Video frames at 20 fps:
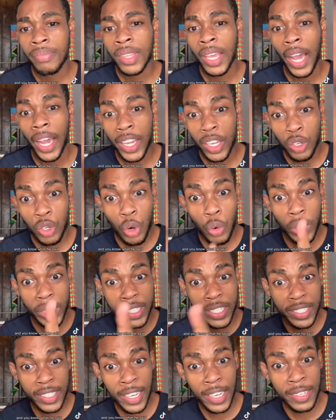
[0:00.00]
And you know what he
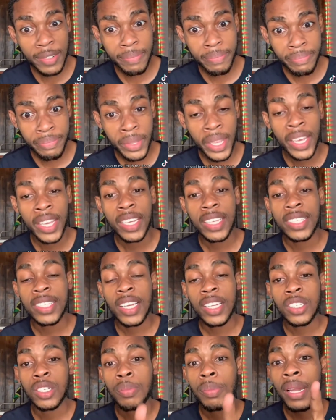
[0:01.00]
said? He
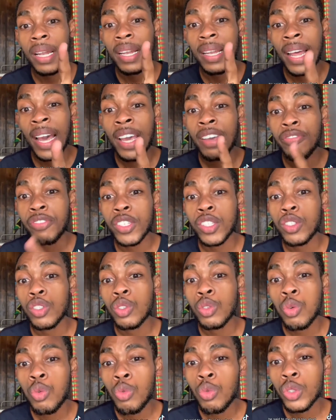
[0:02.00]
said to me, life is
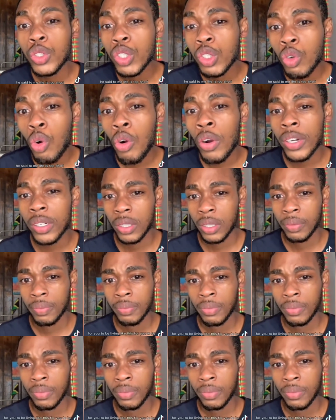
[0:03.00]
too short